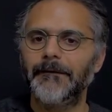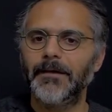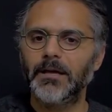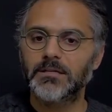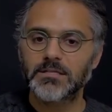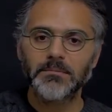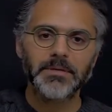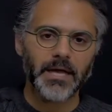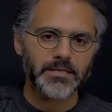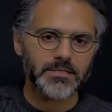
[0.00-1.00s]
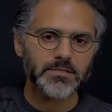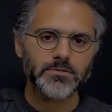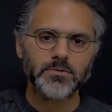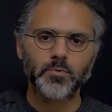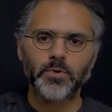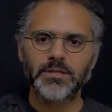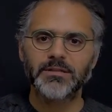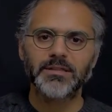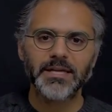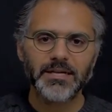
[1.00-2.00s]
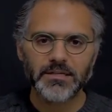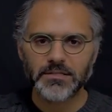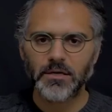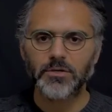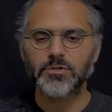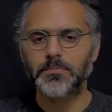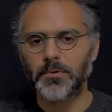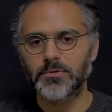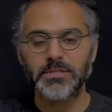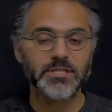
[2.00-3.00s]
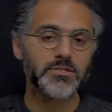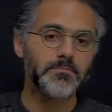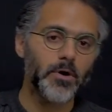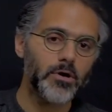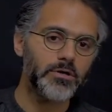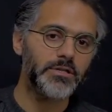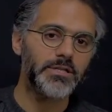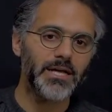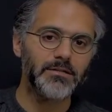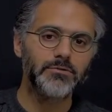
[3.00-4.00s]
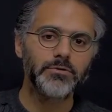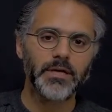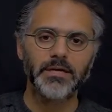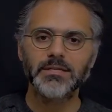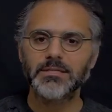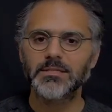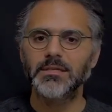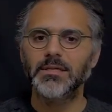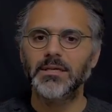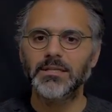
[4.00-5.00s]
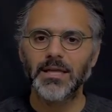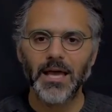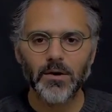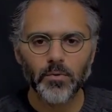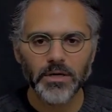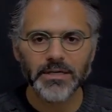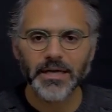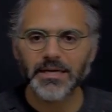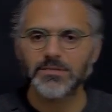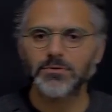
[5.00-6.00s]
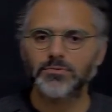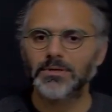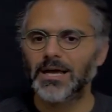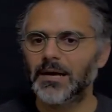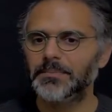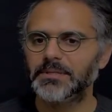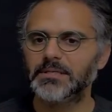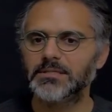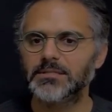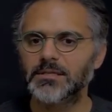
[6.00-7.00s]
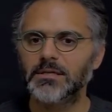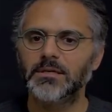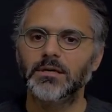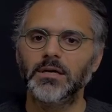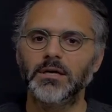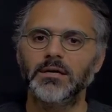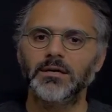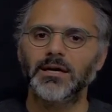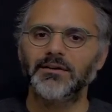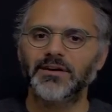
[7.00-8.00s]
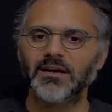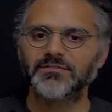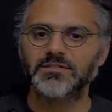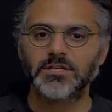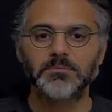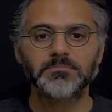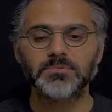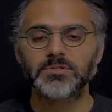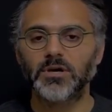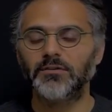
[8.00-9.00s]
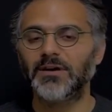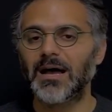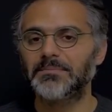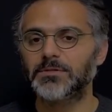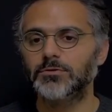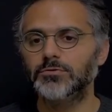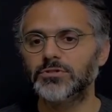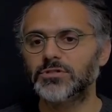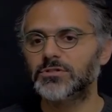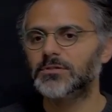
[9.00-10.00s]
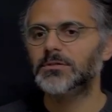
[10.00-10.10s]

in some cases, when the thetas are supposedly small in the L2 case, in the L1 case, what will happen is, if I have sums of absolutes,